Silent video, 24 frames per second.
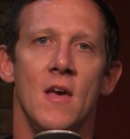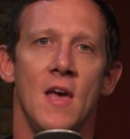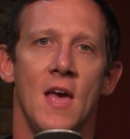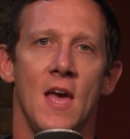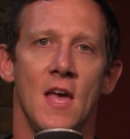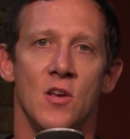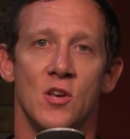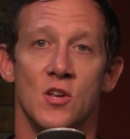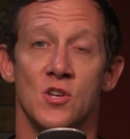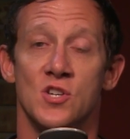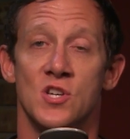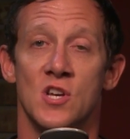
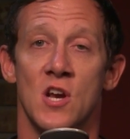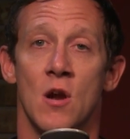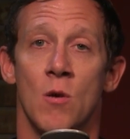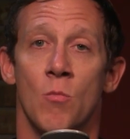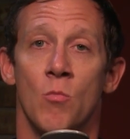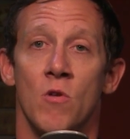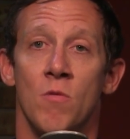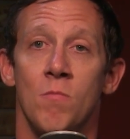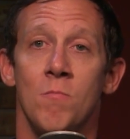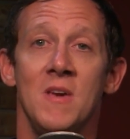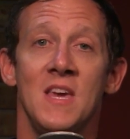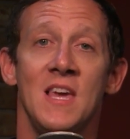And you can share them
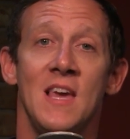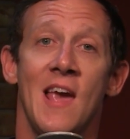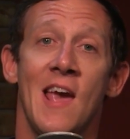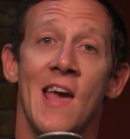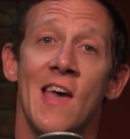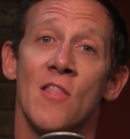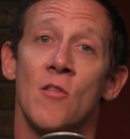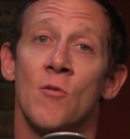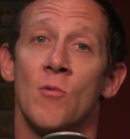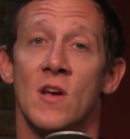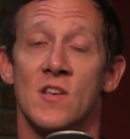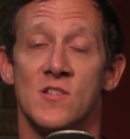with me
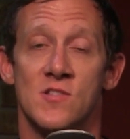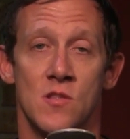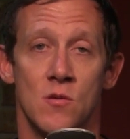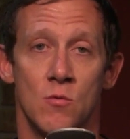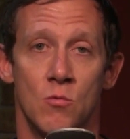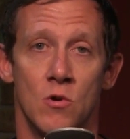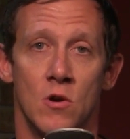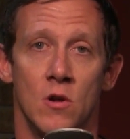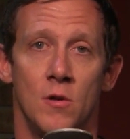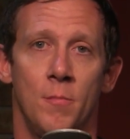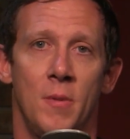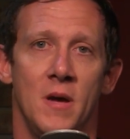and the rest of
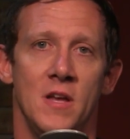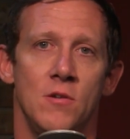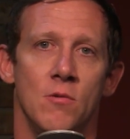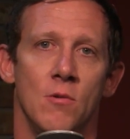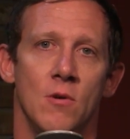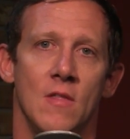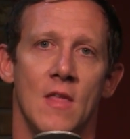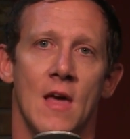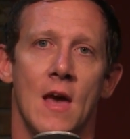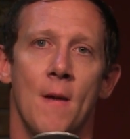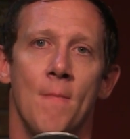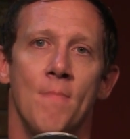the world by
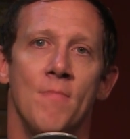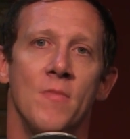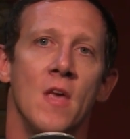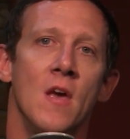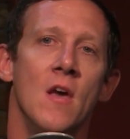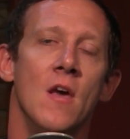doing that.